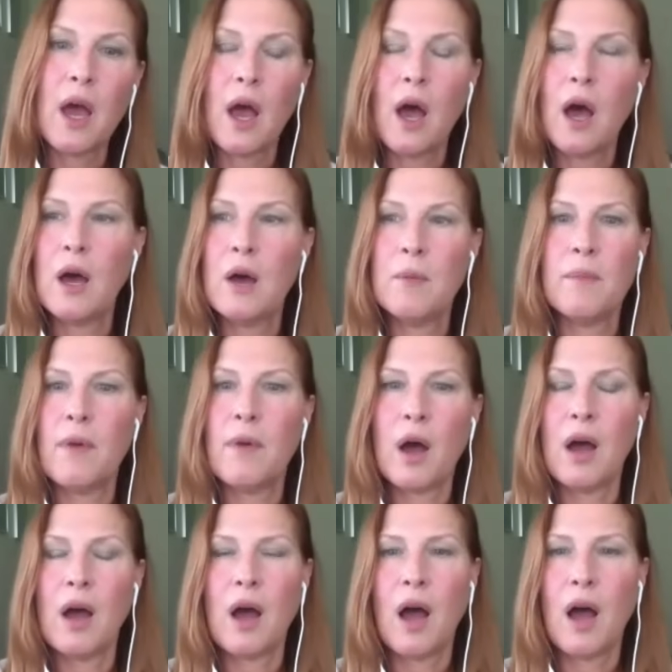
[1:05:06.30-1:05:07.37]
Um
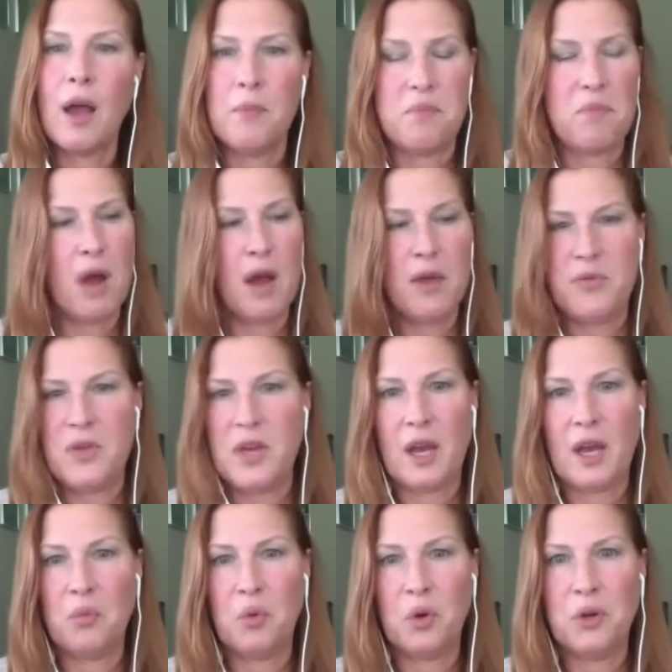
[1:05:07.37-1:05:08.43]
I I think
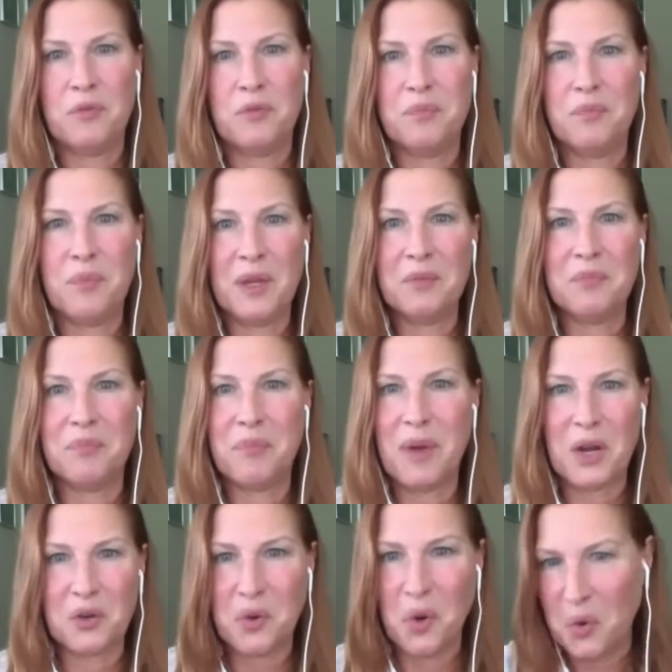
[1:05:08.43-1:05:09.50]
I would have been
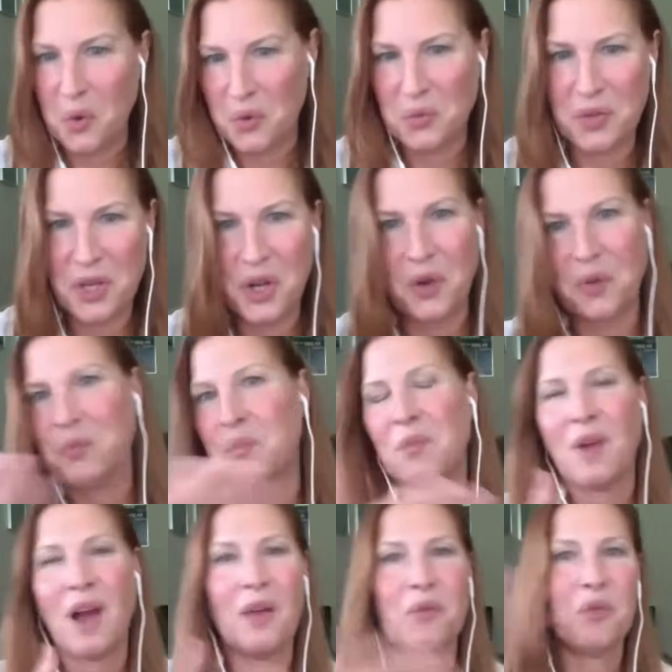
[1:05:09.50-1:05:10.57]
better all, you know,
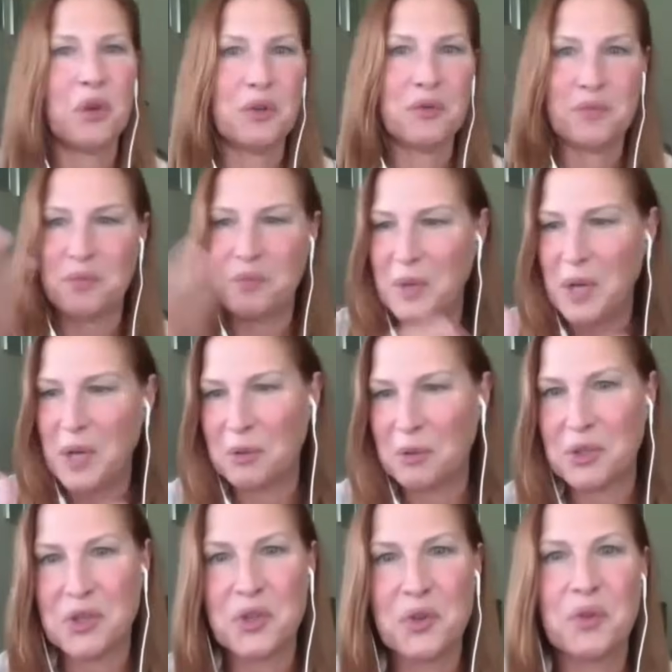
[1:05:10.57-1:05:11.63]
I would have been able
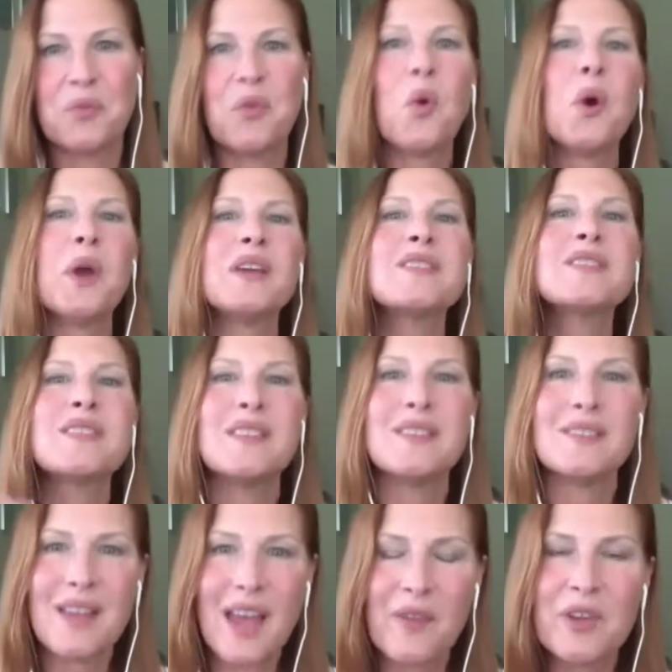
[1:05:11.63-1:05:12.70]
to do the voice
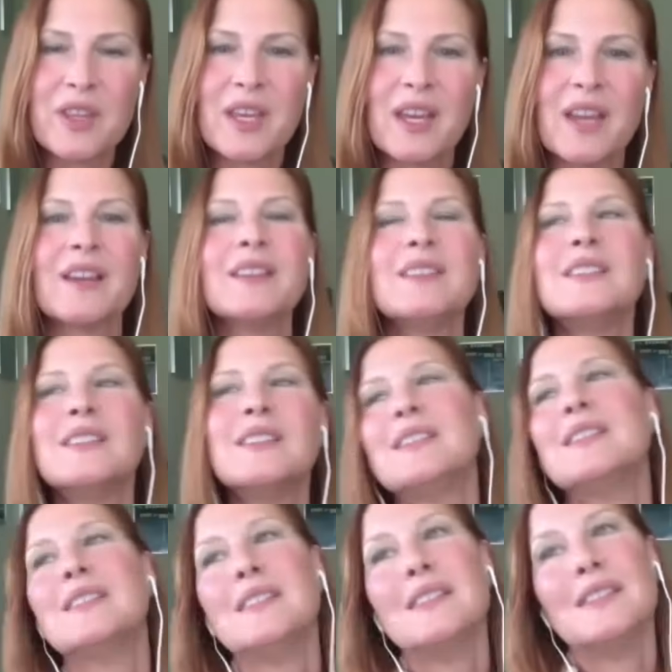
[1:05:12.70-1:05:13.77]
and everything
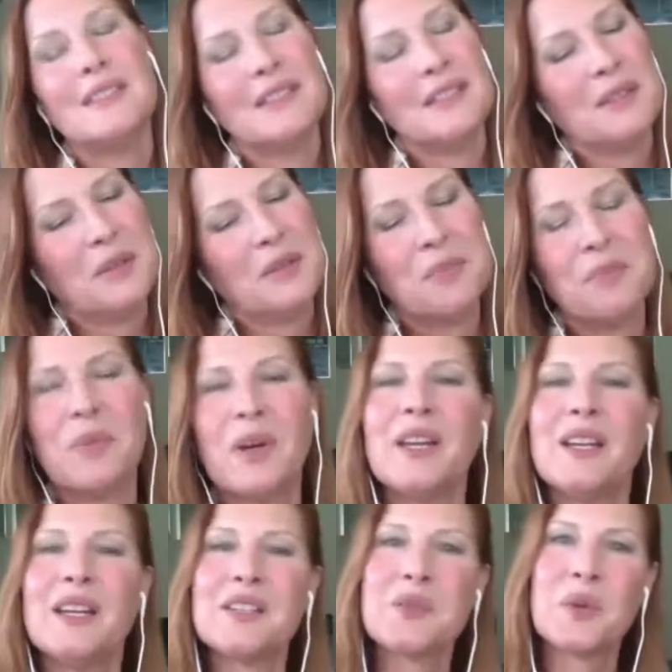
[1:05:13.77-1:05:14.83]
but
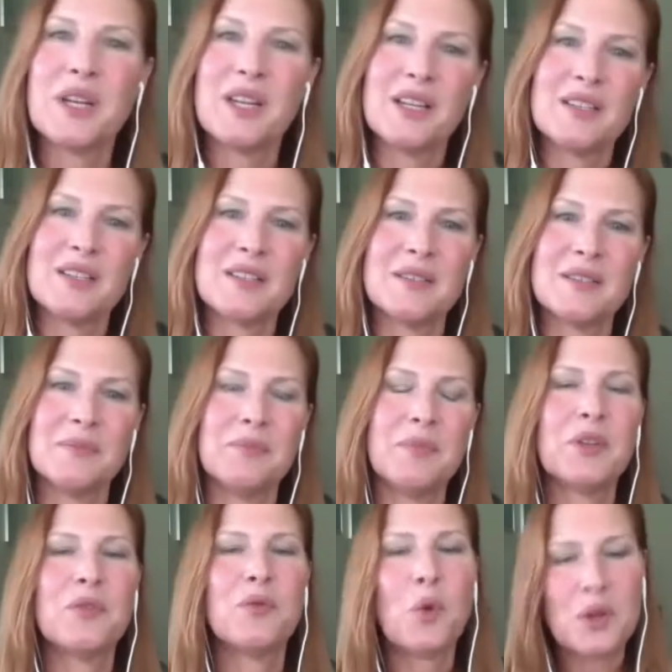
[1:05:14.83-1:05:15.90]
it is what it is.
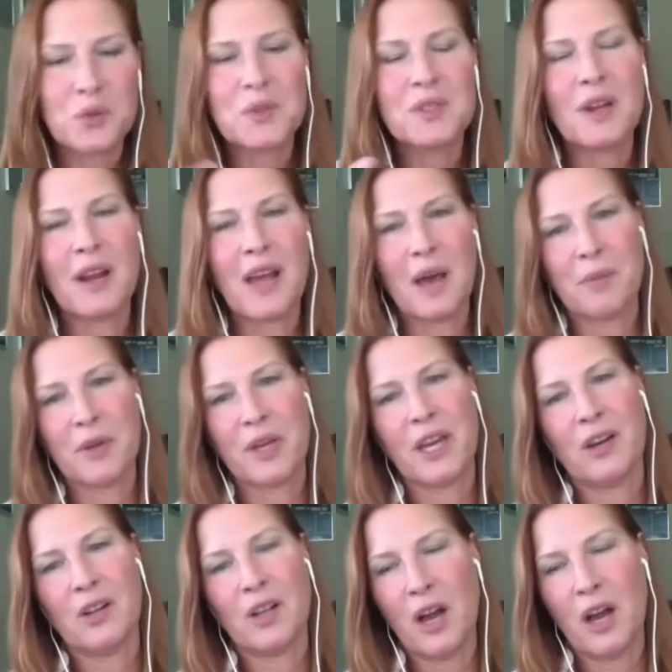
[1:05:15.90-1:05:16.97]
But the voice right. was not
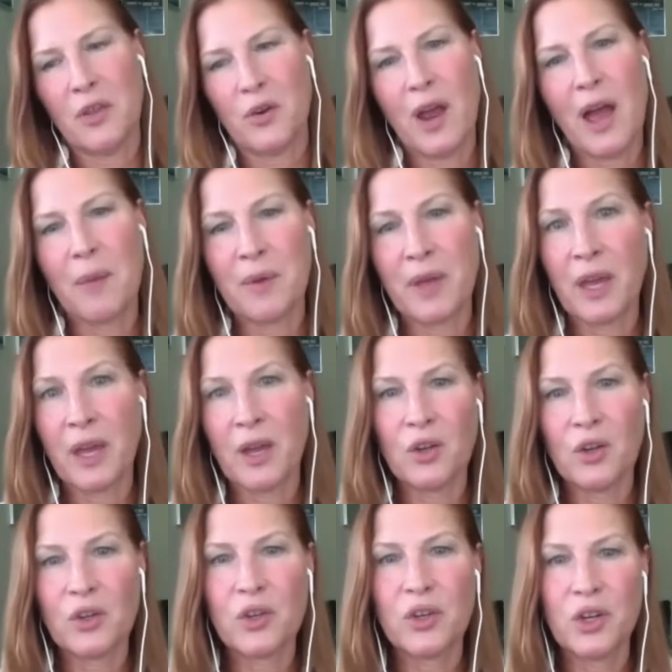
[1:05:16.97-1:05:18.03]
Abigail either.
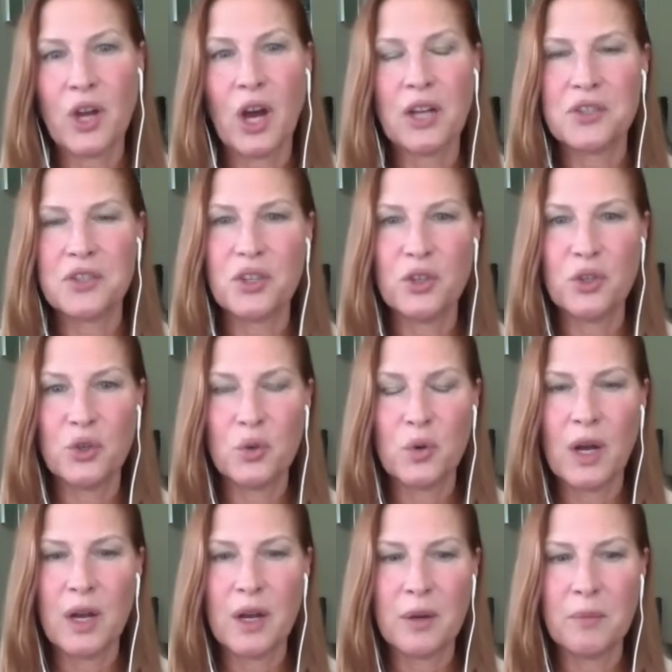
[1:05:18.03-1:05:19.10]
Abigail could not do
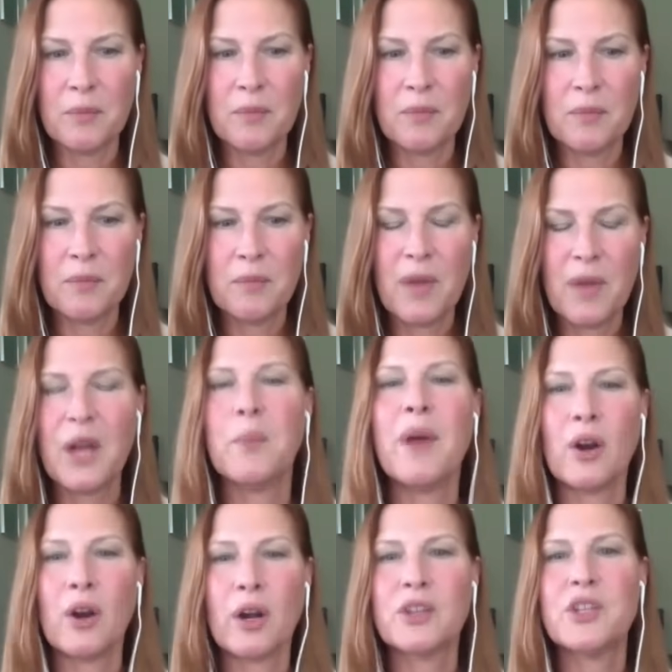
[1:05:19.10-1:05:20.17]
um, an
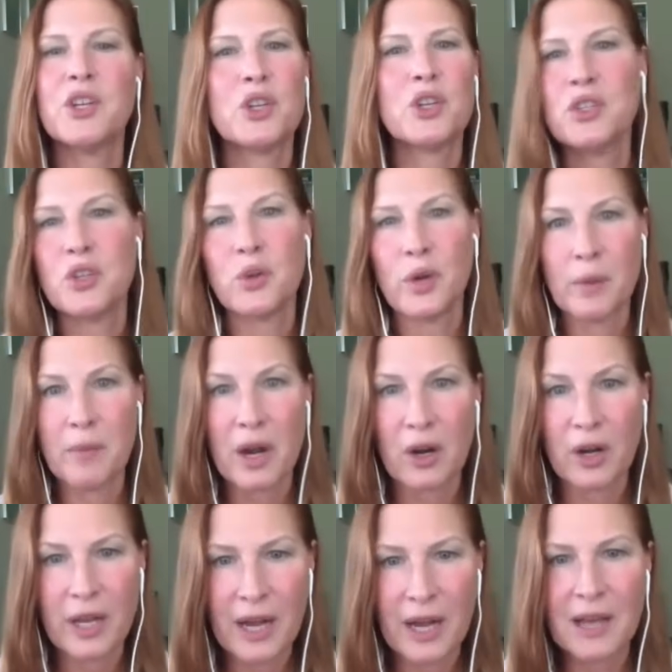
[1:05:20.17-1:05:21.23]
American. She couldn't American, do an
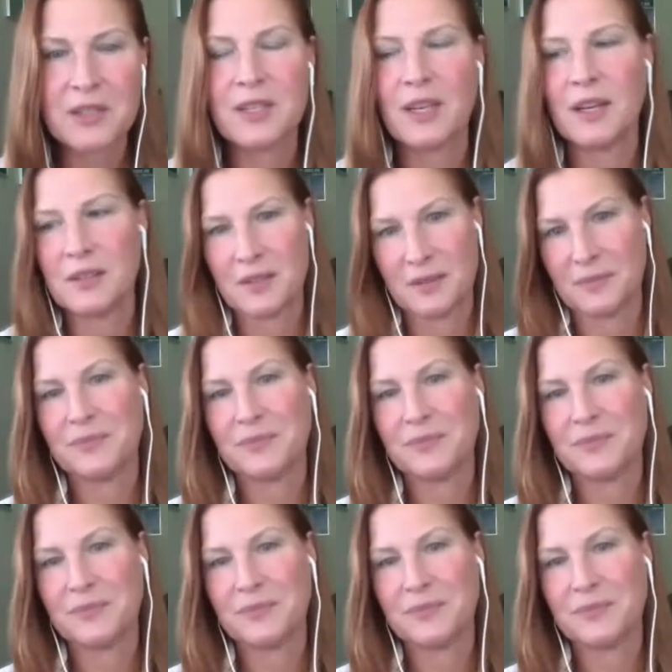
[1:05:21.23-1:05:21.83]
American right. accent.